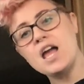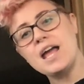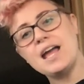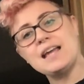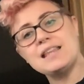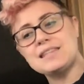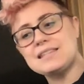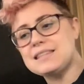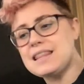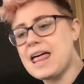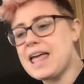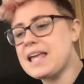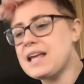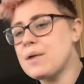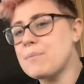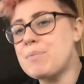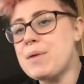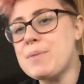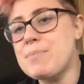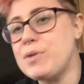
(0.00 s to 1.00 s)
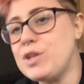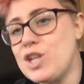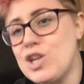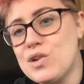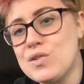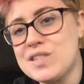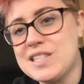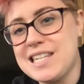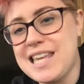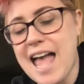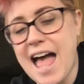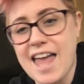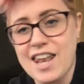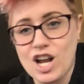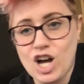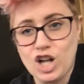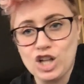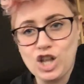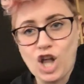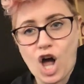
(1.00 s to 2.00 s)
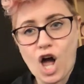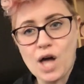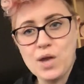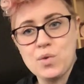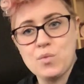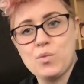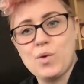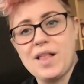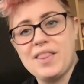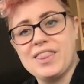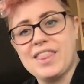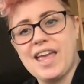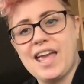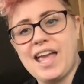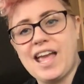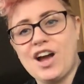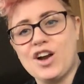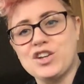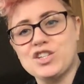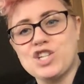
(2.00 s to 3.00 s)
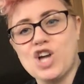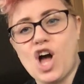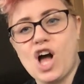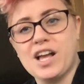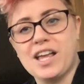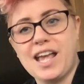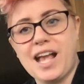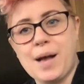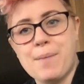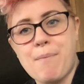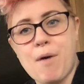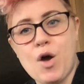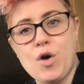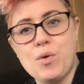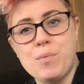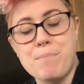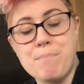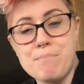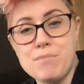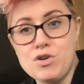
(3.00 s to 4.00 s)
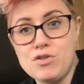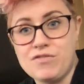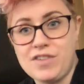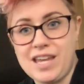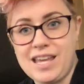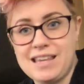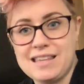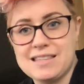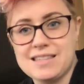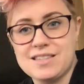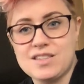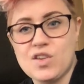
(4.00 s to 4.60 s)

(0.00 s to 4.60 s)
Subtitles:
It's like people use yet a lot when they are talking about movies.